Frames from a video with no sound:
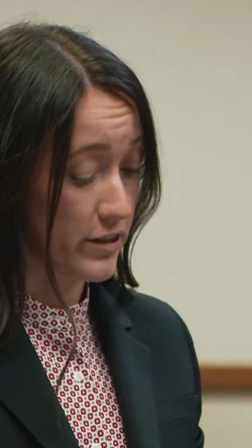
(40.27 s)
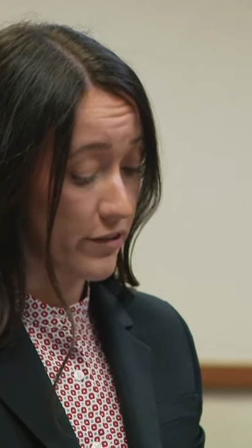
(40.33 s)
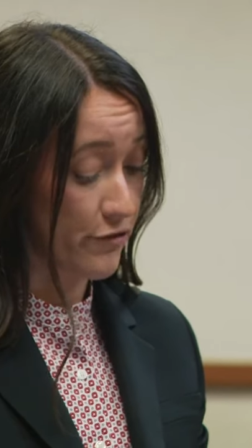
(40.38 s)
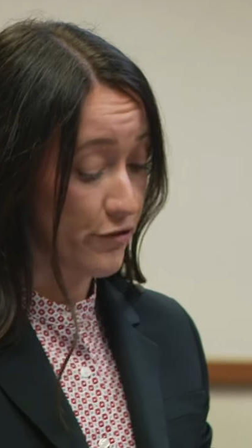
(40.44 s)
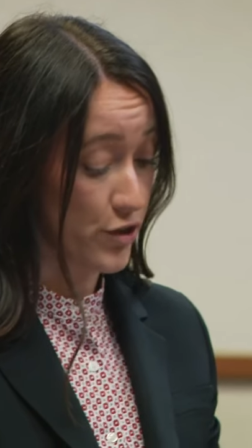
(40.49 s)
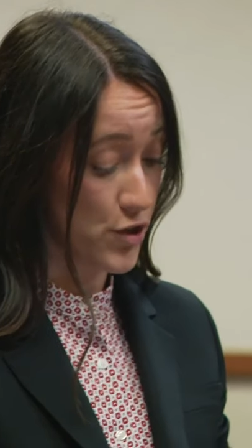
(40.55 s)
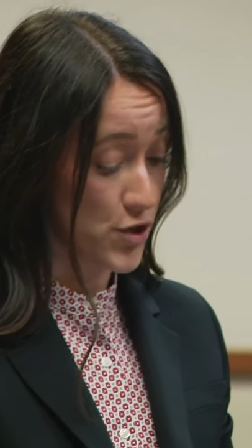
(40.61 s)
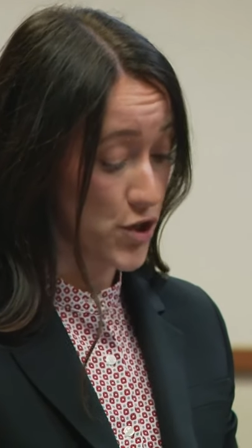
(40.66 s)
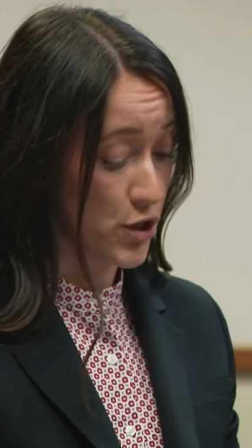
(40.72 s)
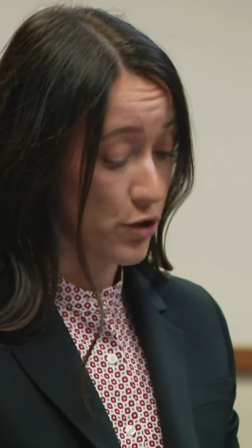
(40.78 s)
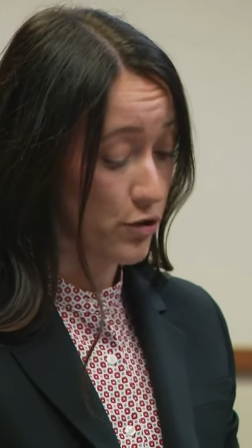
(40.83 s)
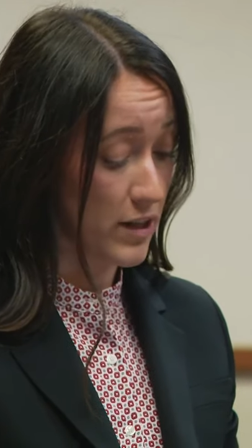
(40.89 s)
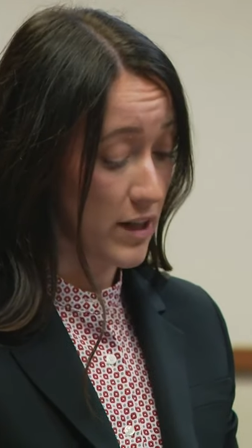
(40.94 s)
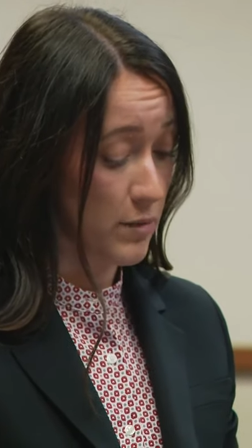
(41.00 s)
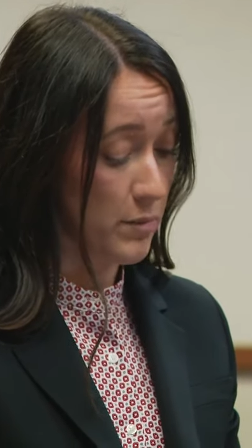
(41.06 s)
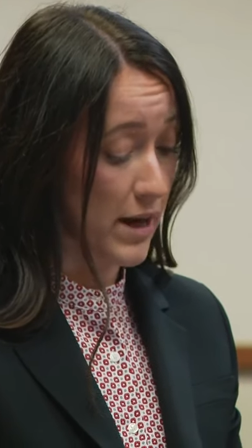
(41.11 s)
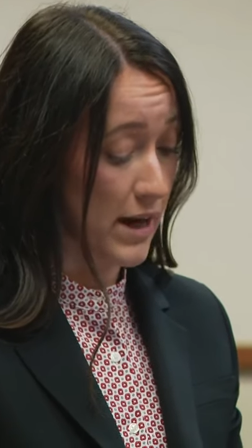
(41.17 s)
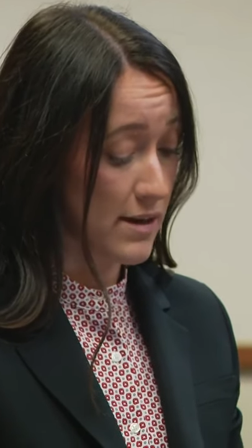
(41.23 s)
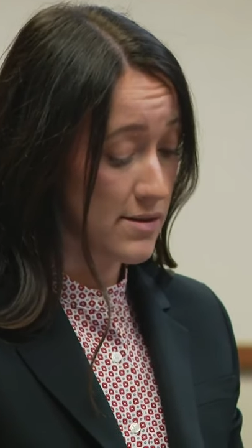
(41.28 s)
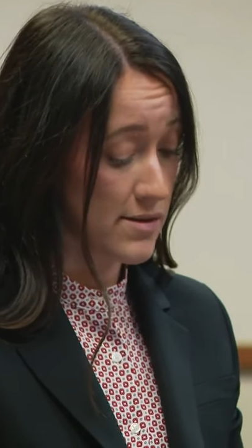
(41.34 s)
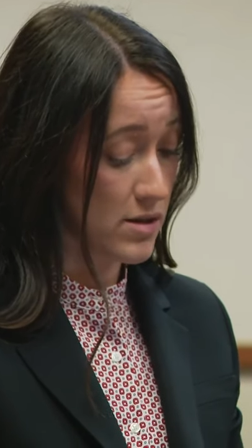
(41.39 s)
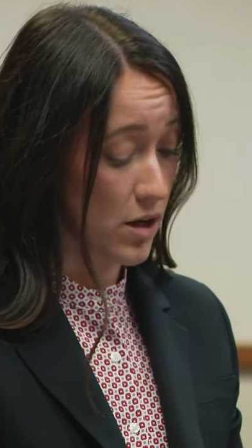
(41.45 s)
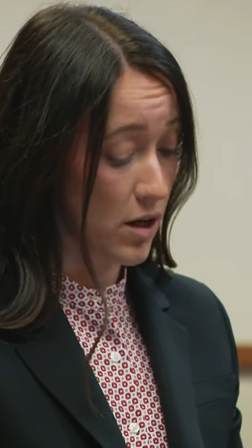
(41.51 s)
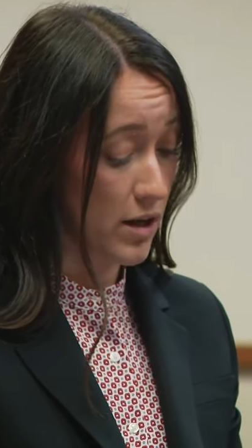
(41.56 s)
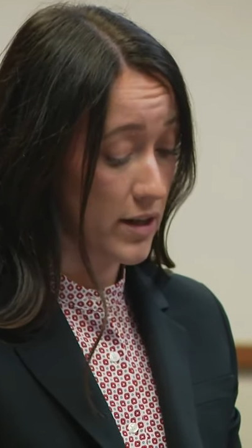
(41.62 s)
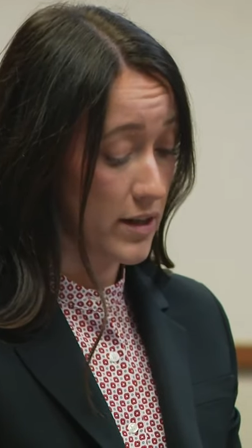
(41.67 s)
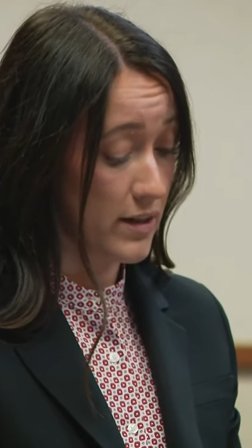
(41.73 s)
He then opened fire
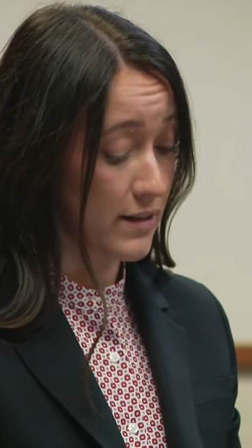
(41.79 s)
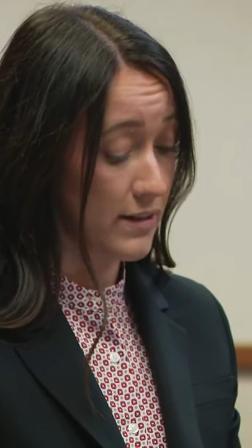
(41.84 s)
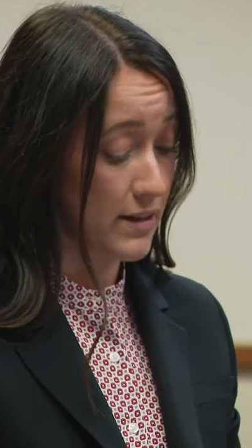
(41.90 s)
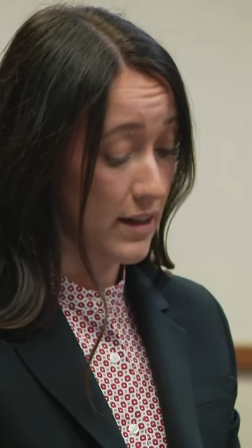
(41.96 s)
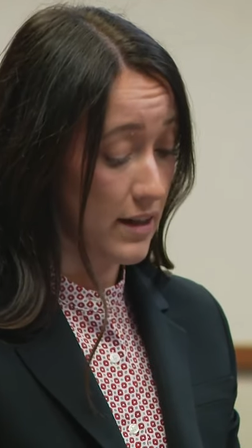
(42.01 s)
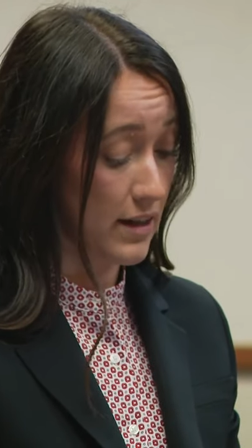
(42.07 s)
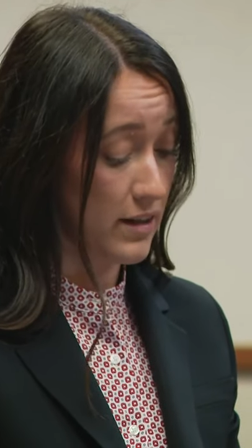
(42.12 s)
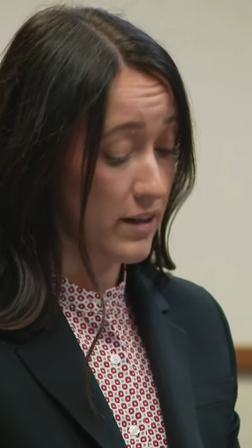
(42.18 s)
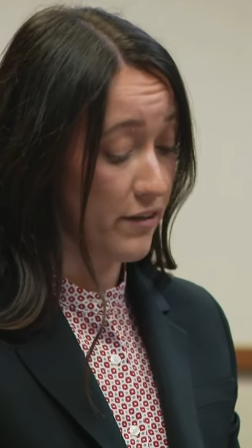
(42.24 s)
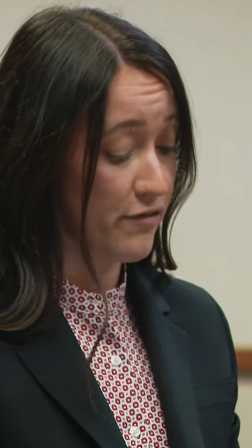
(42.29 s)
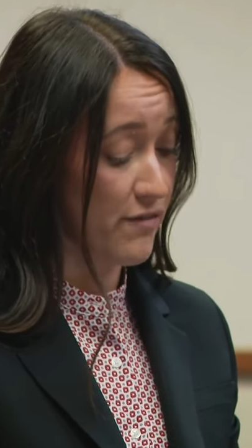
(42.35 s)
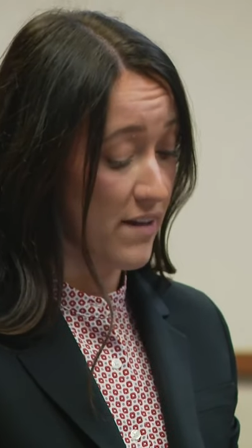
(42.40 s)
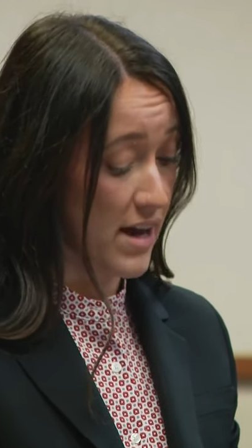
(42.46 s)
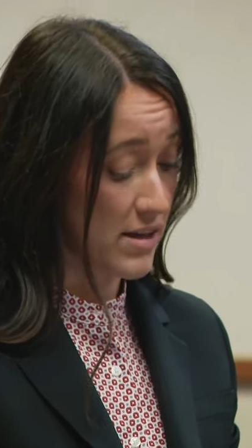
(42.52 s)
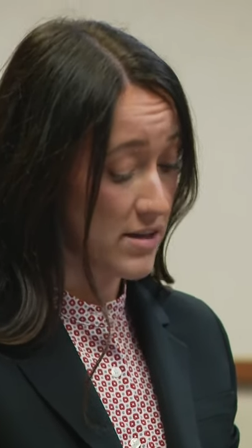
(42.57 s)
into the crowd.